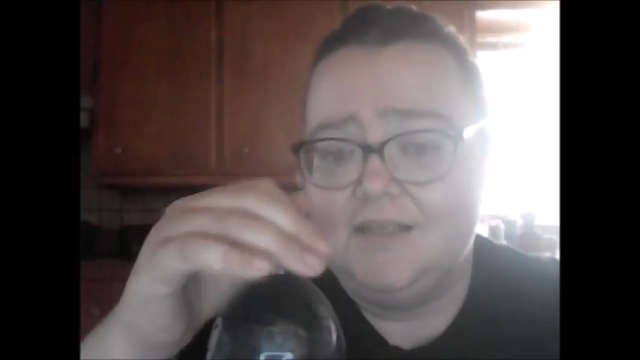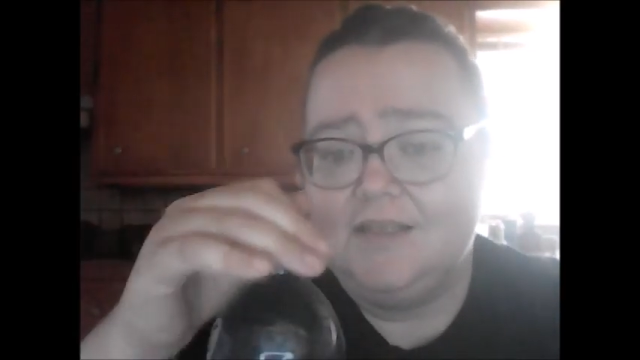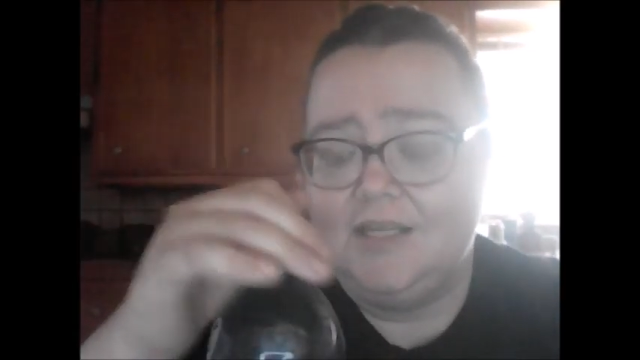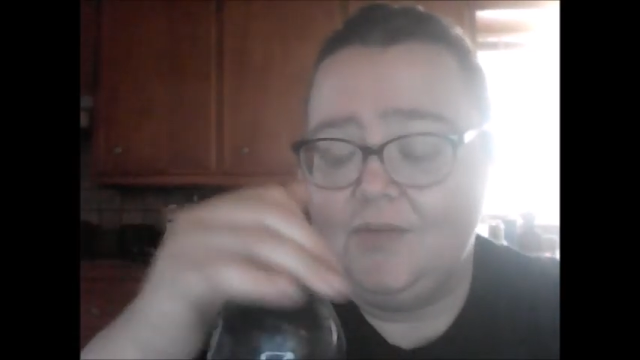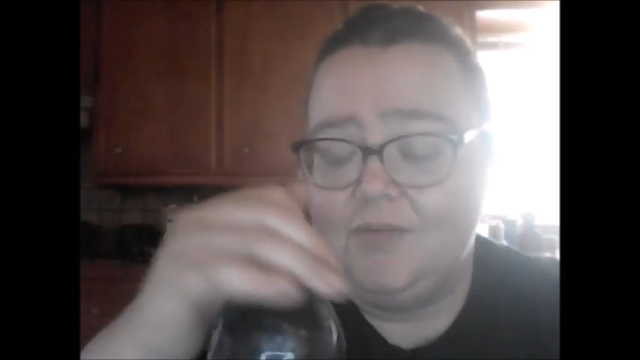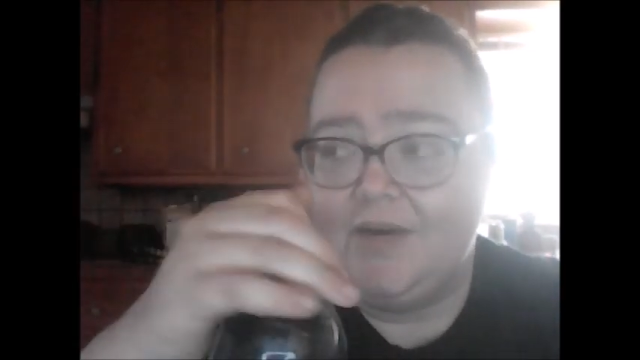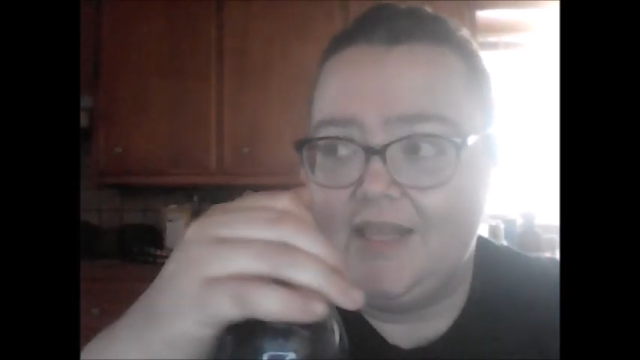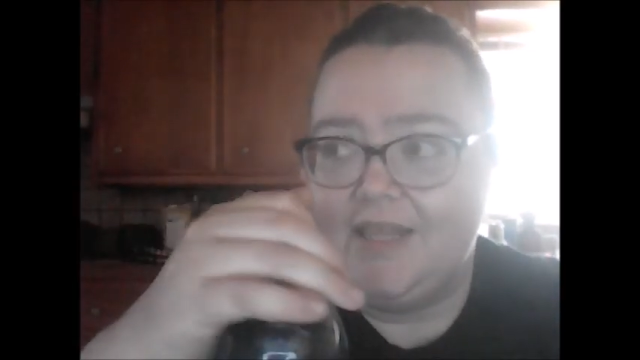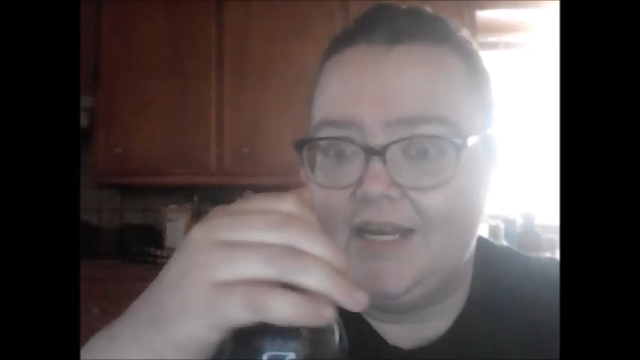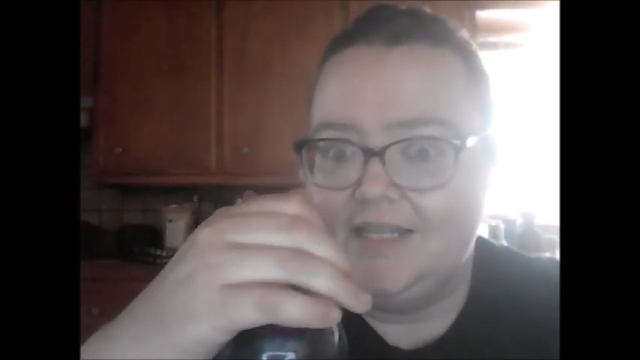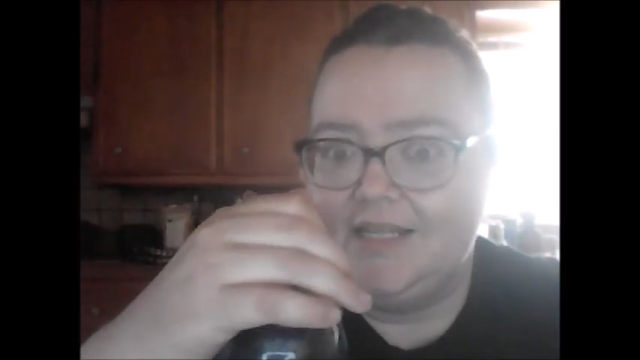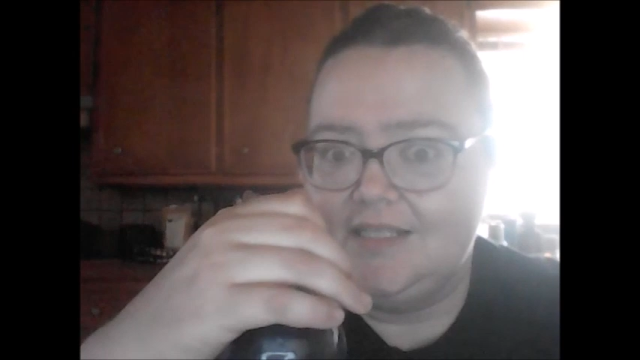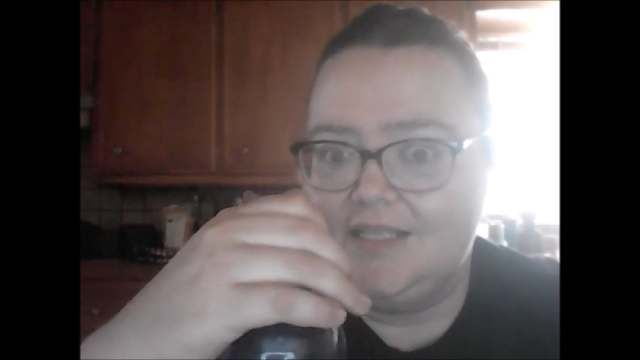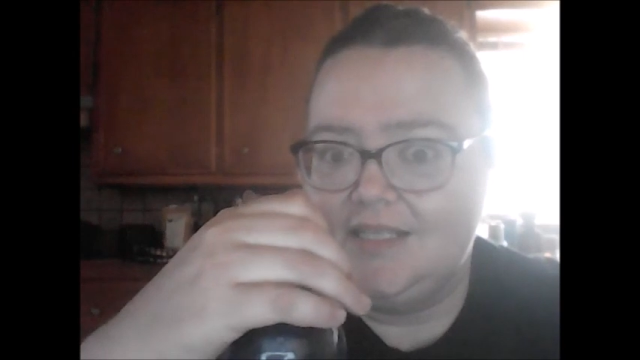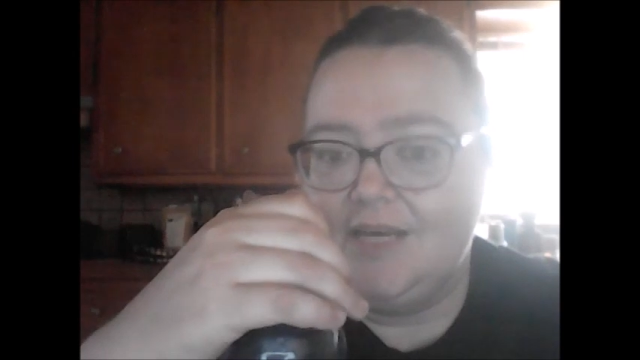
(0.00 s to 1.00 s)
in the way that
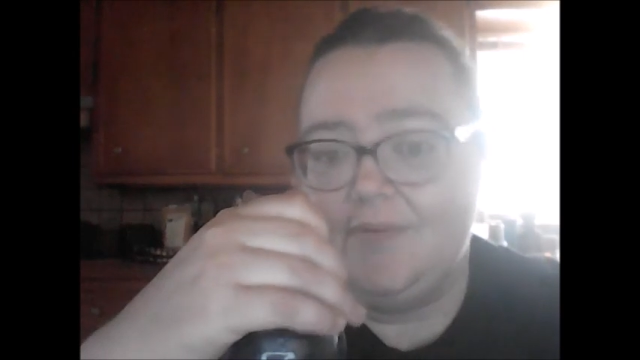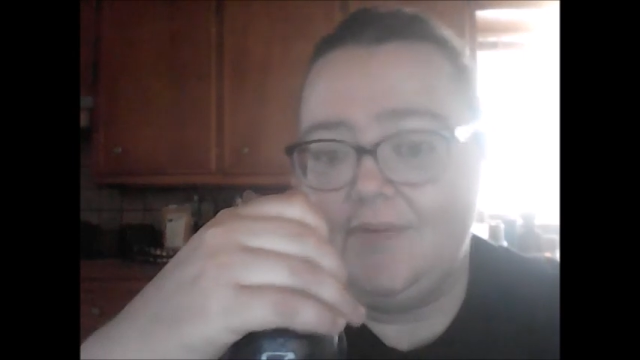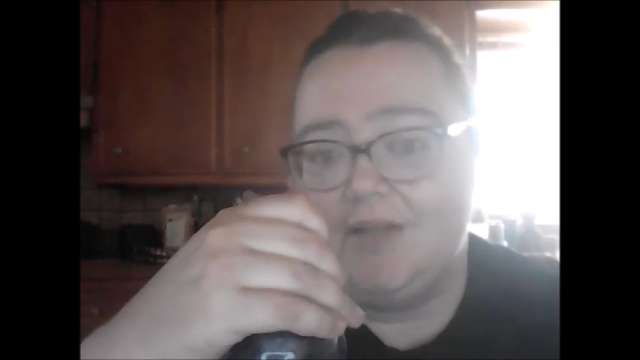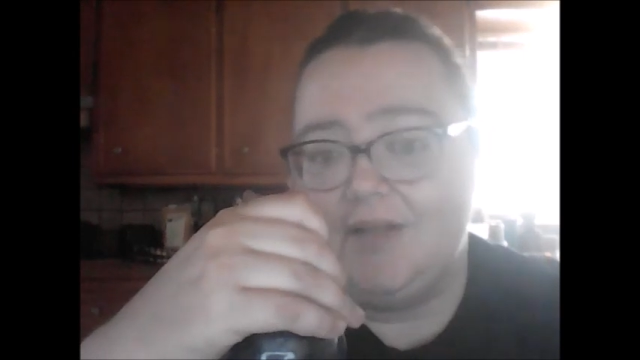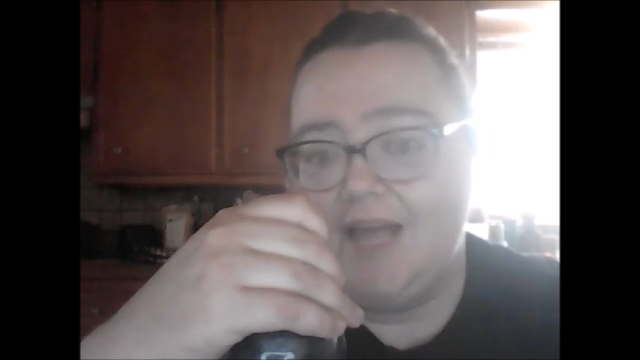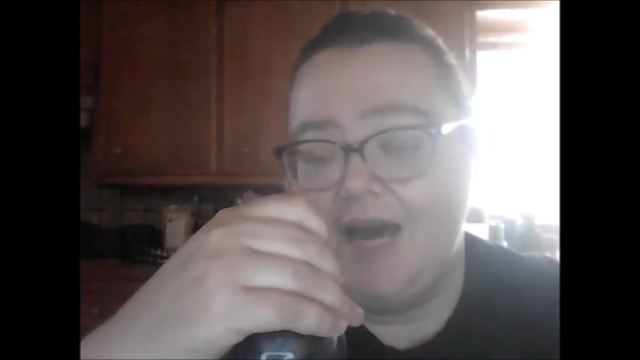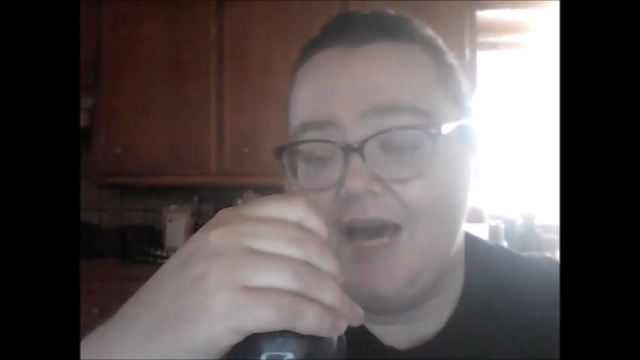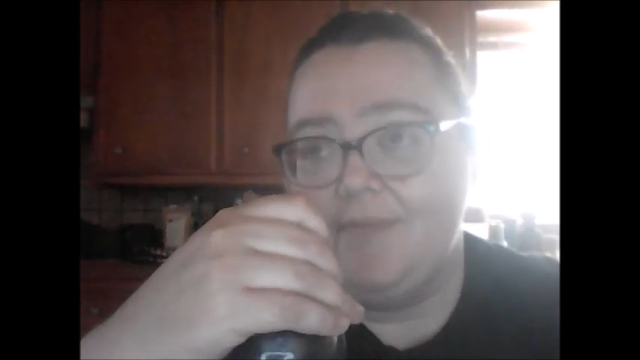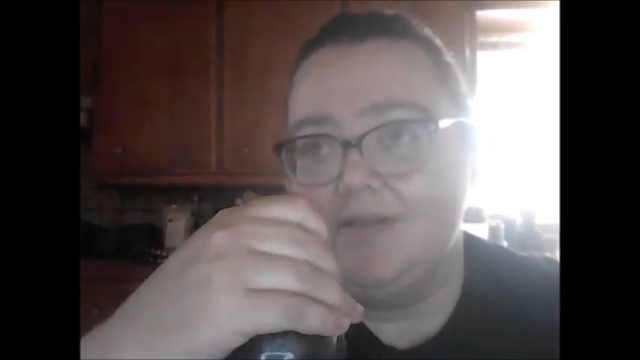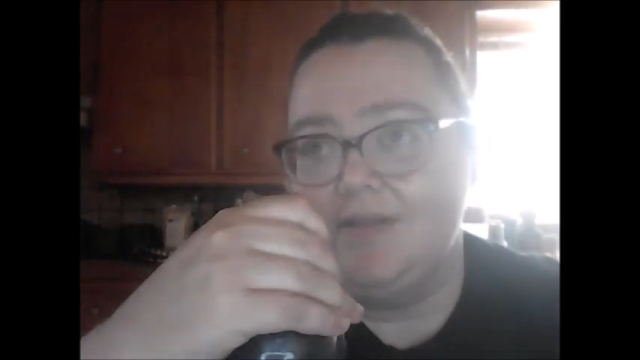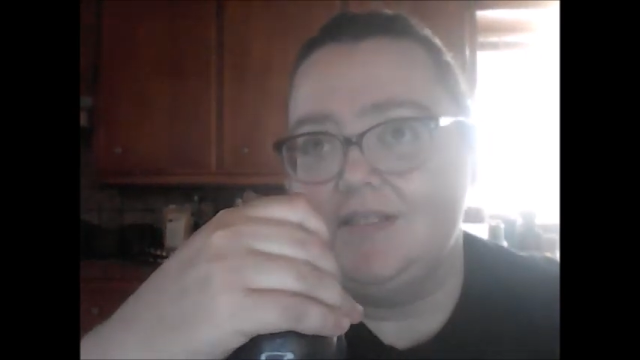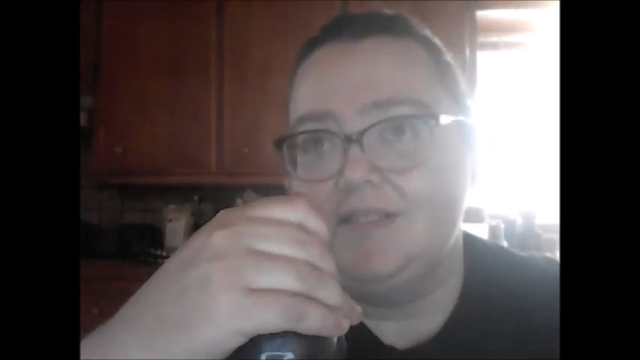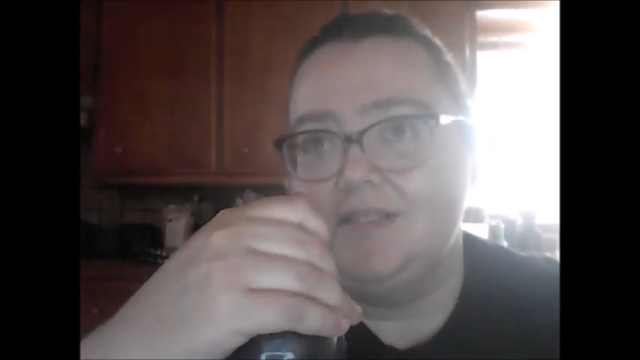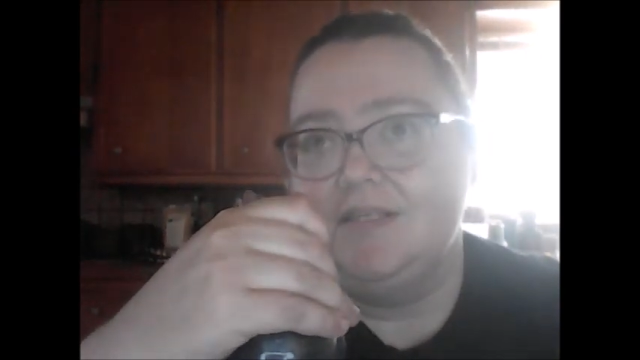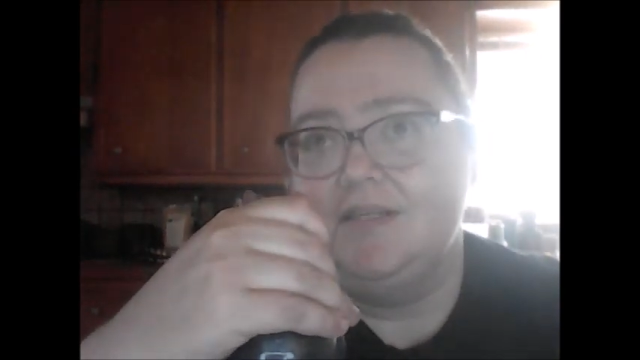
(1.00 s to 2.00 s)
it typically
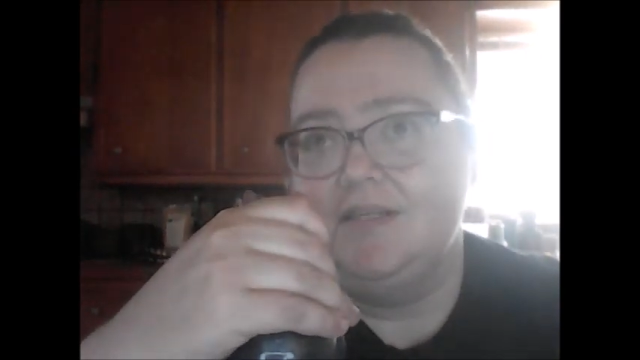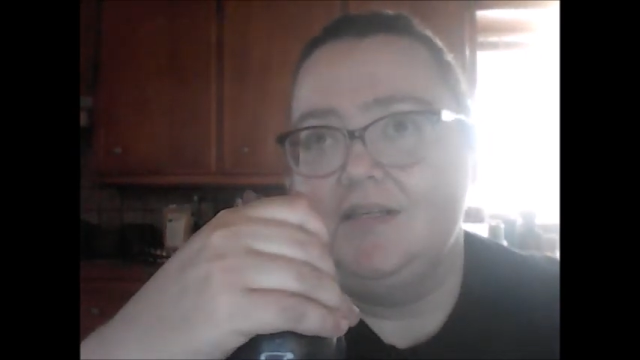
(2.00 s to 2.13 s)
happens.